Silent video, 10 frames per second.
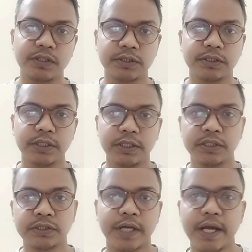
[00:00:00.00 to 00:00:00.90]
this is the
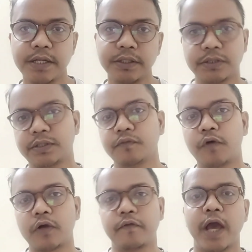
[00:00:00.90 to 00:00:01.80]
design, this is
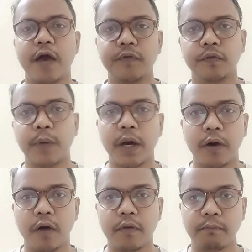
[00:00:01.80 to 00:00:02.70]
what we have in
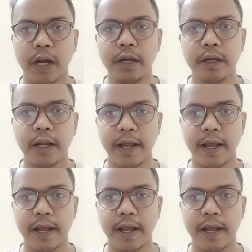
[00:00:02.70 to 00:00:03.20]
our mind,